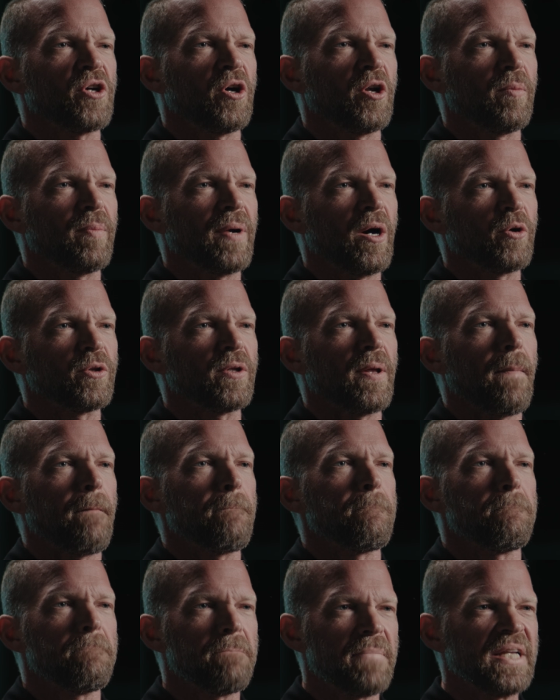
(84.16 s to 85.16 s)
all about
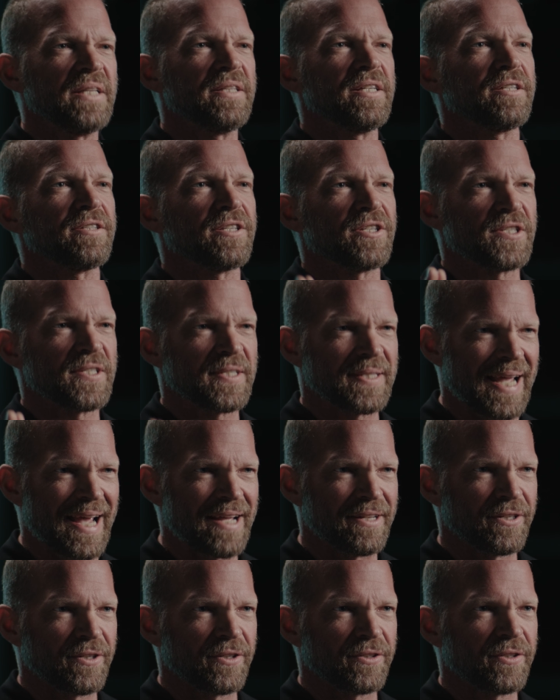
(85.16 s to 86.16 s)
meeting the
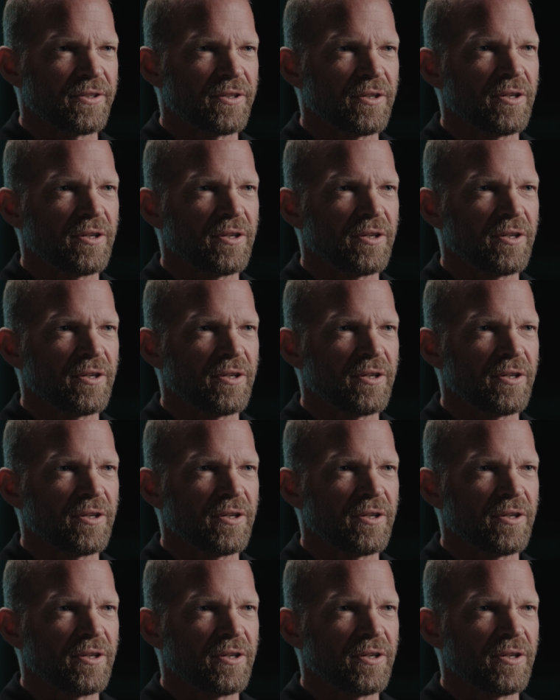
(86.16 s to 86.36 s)
standard.